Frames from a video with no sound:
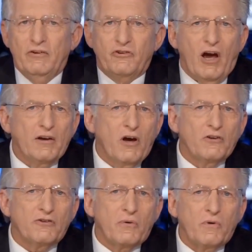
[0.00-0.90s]
John
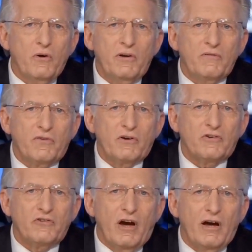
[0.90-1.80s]
also wrote in 1
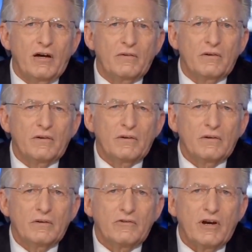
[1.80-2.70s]
John
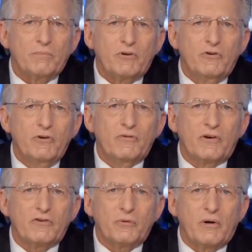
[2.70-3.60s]
chapter 2,
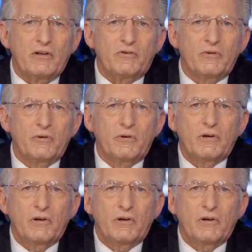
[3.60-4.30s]
verse 22,